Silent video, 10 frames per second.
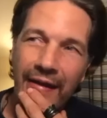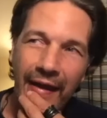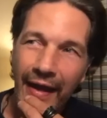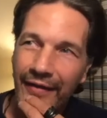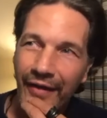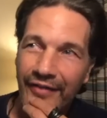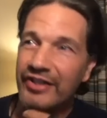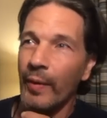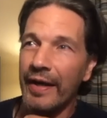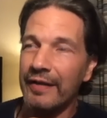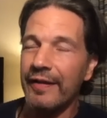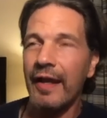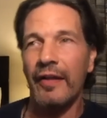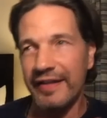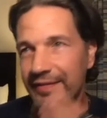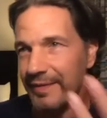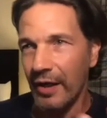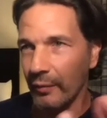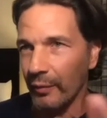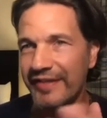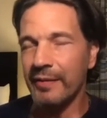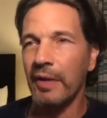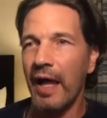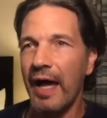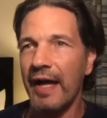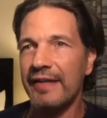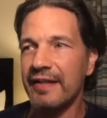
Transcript: And I just went in there. They, read some lines